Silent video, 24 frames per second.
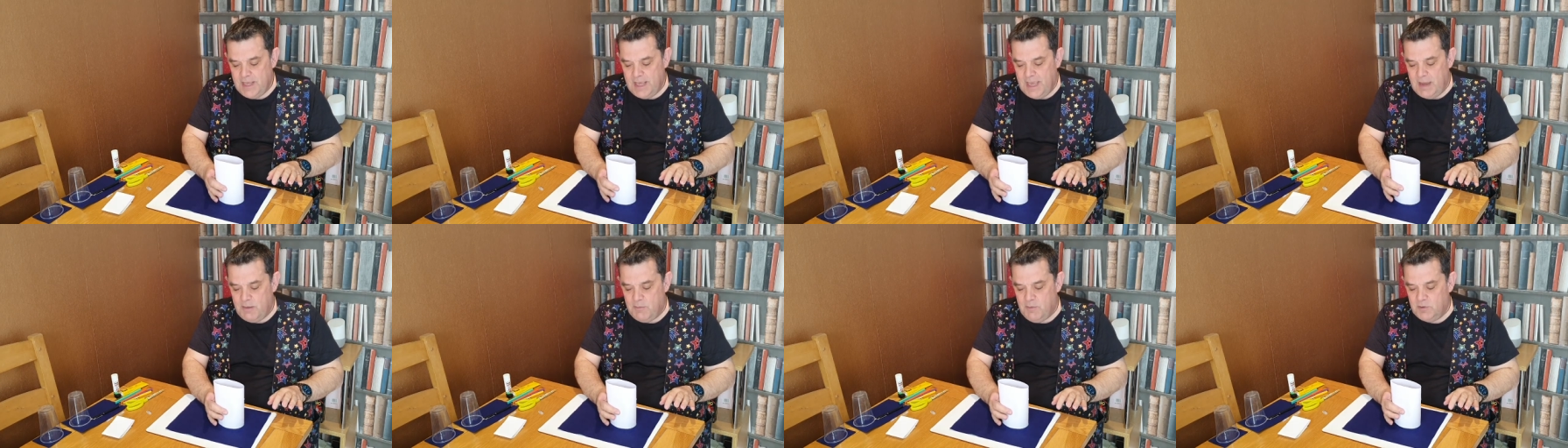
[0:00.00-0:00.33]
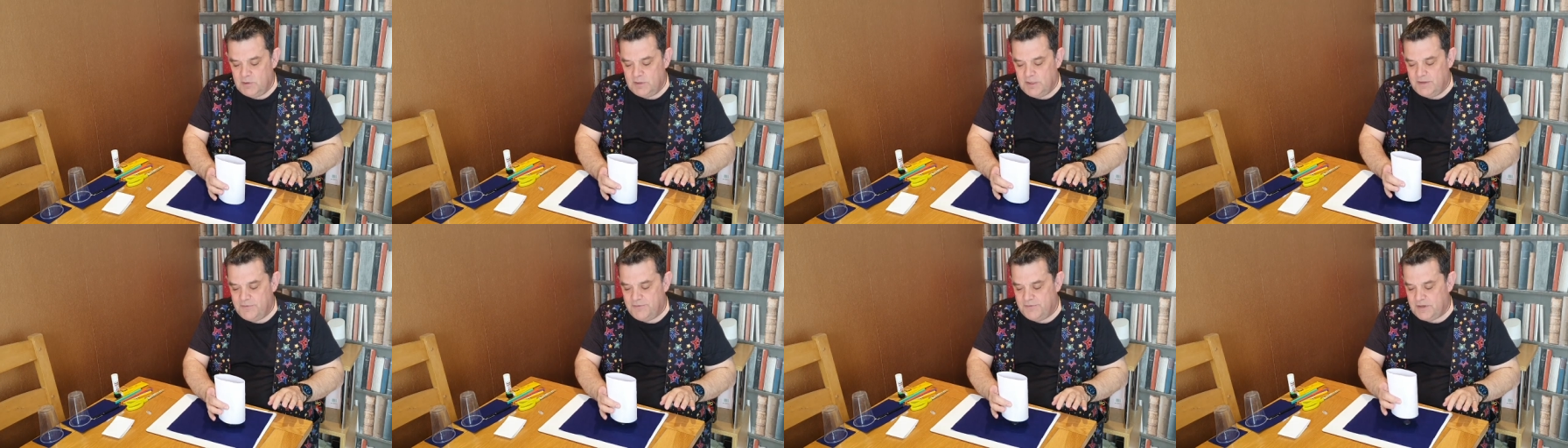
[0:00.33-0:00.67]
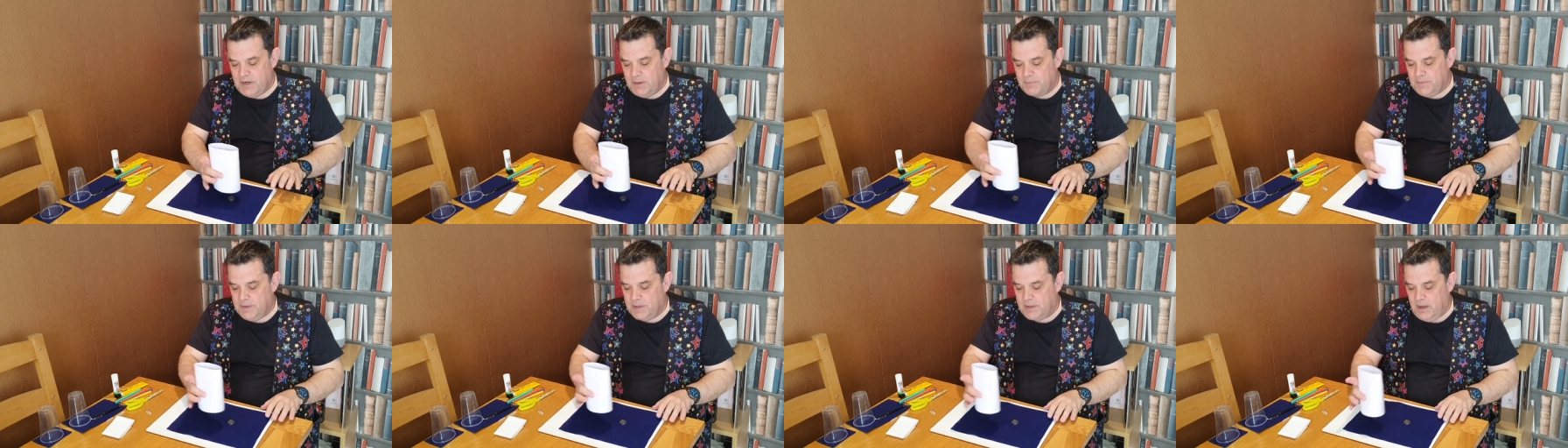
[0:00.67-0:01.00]
and we'll lift
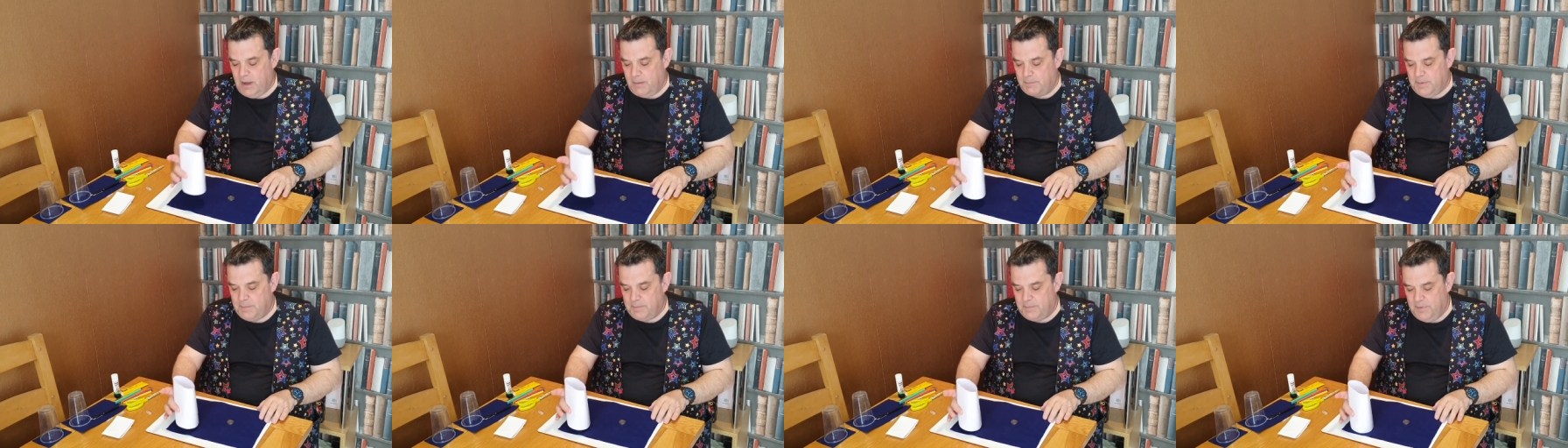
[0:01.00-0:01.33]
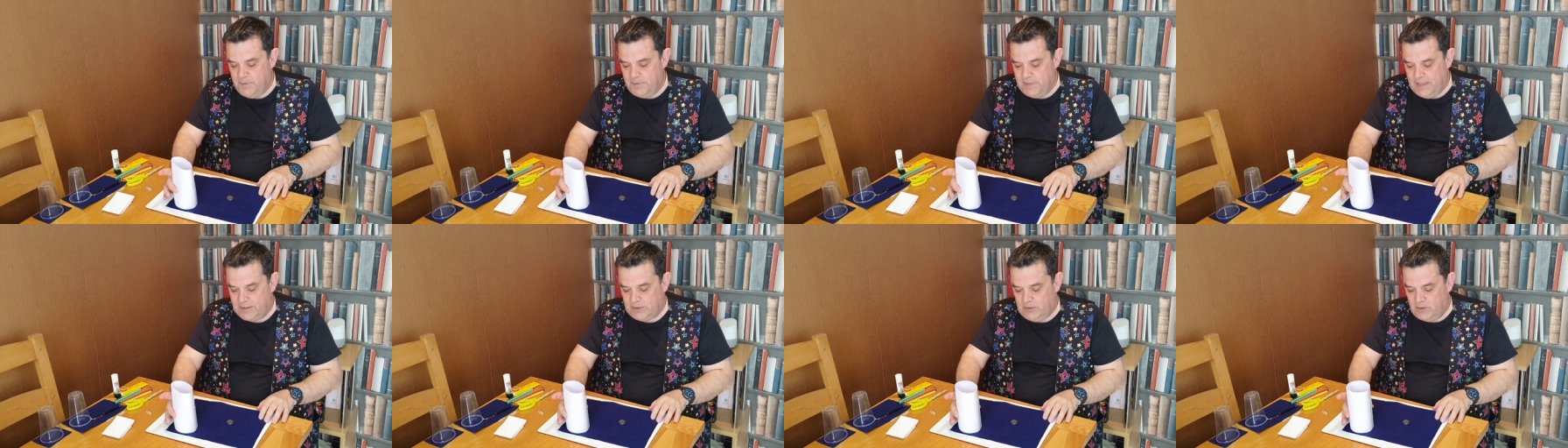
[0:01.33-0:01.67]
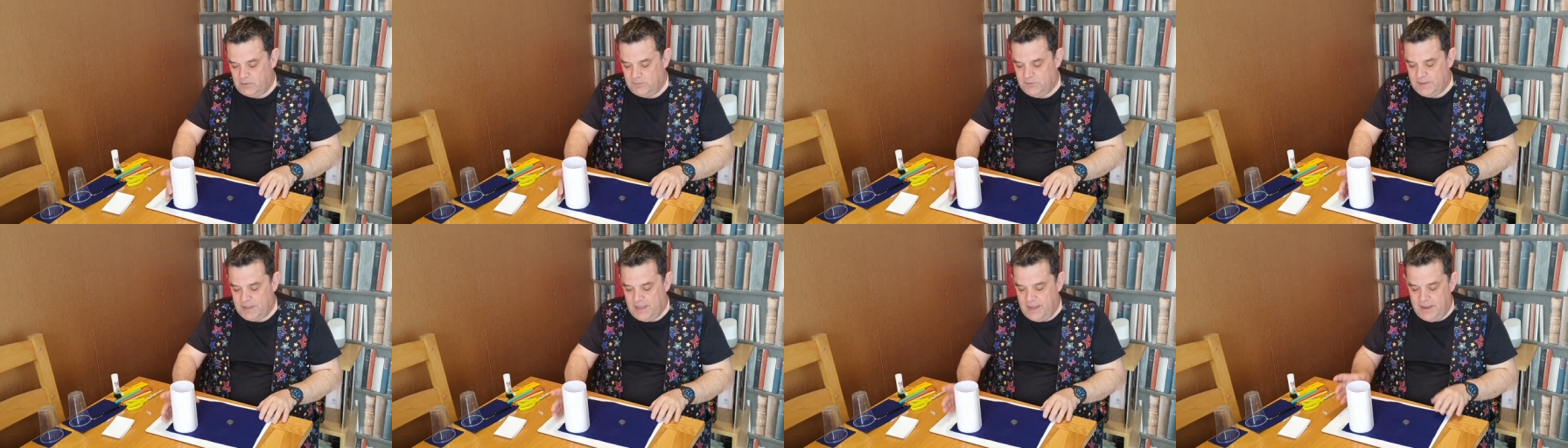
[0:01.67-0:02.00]
up the cup and put that
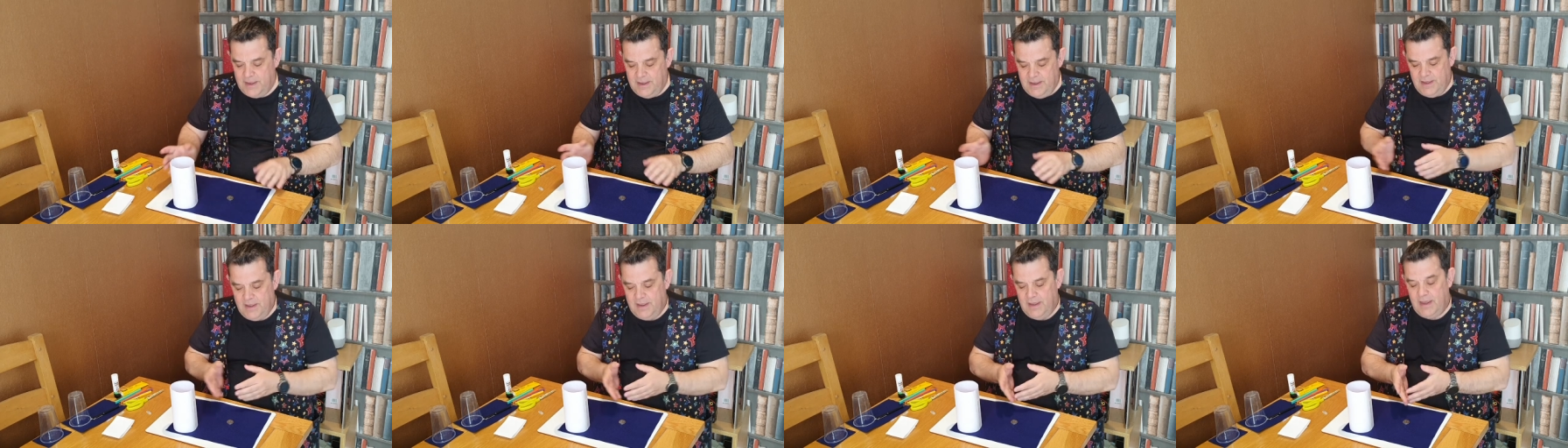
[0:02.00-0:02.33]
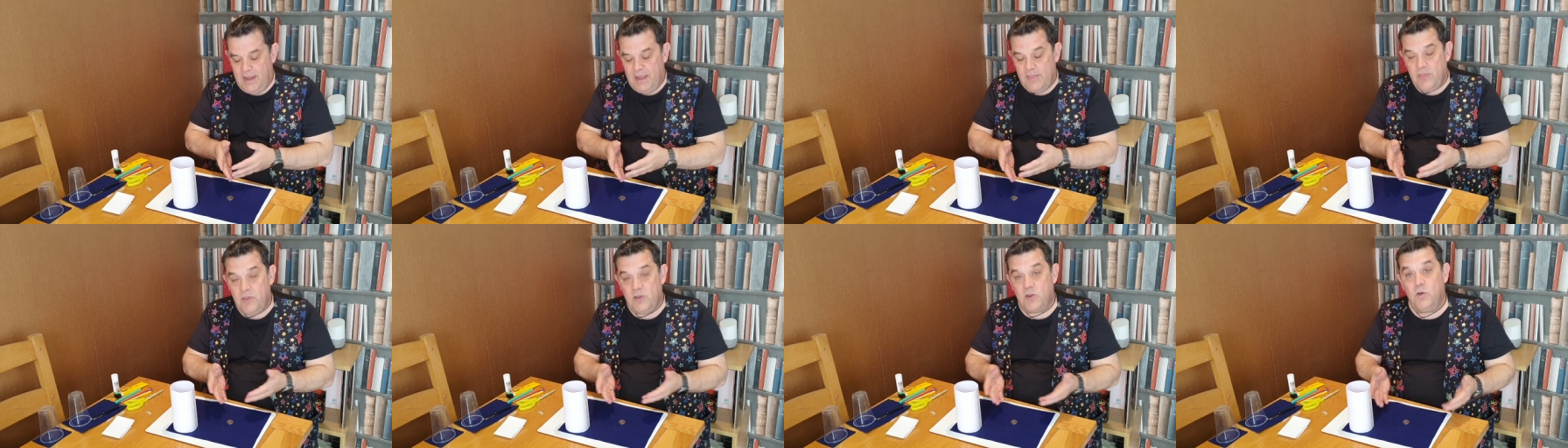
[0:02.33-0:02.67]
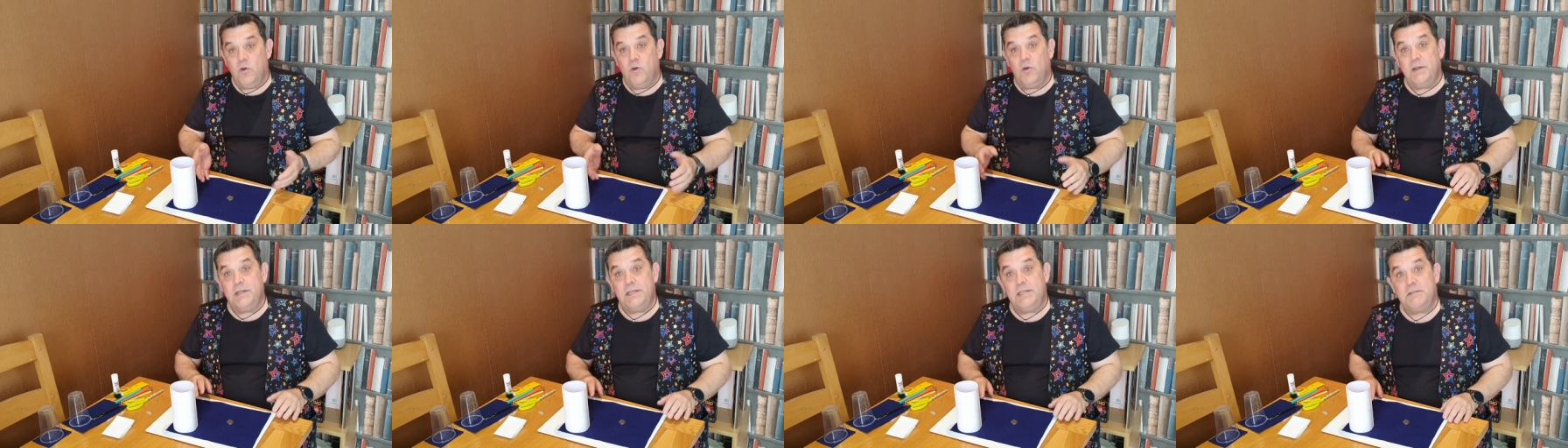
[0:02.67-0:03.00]
over there and the
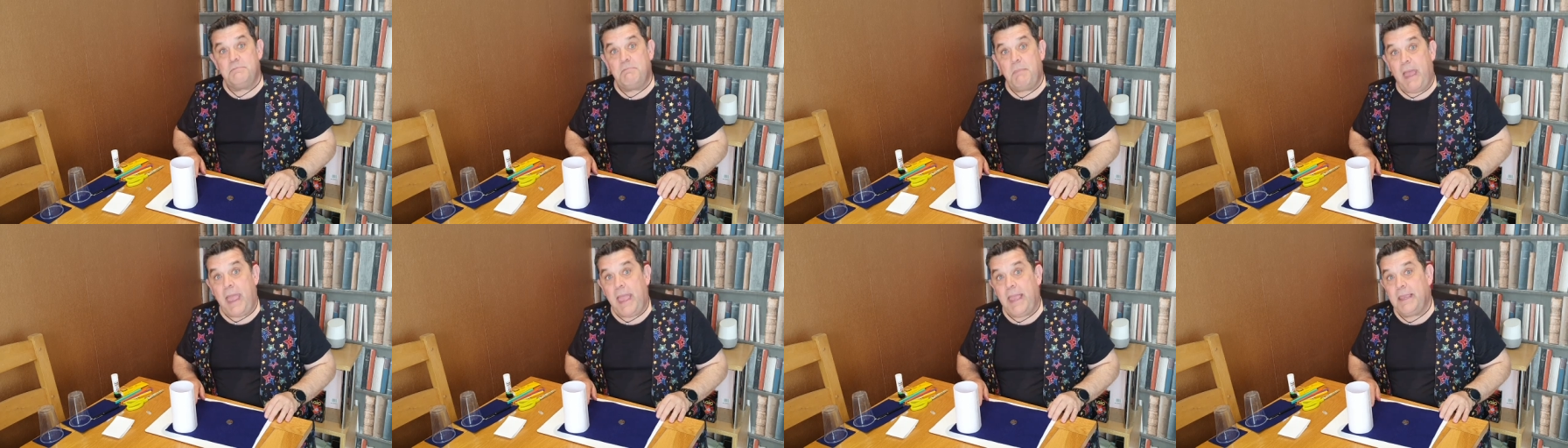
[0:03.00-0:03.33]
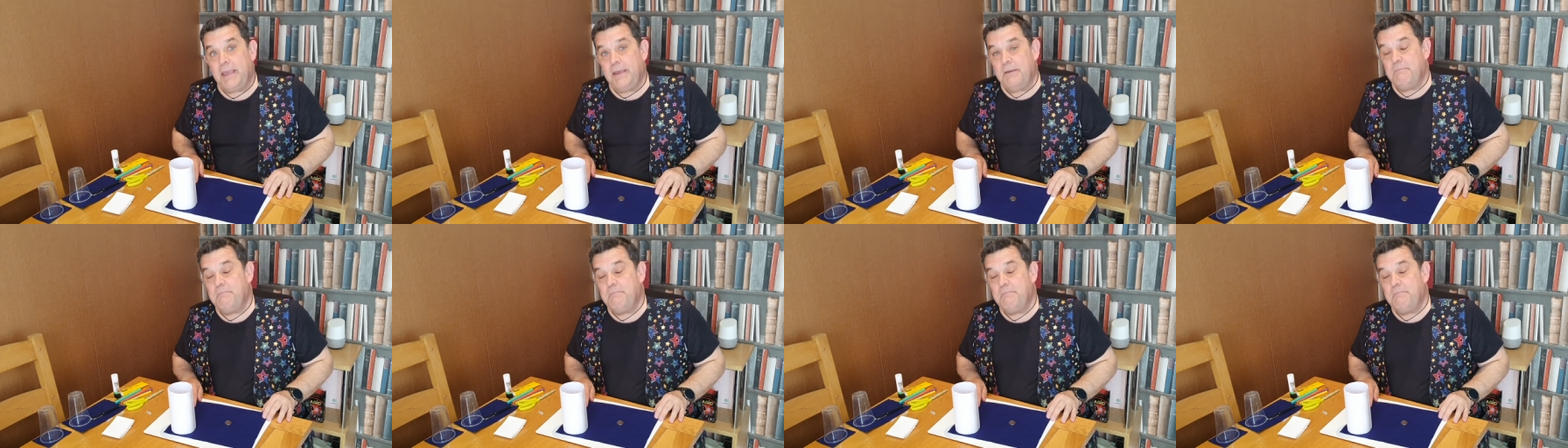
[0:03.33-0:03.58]
coin is back.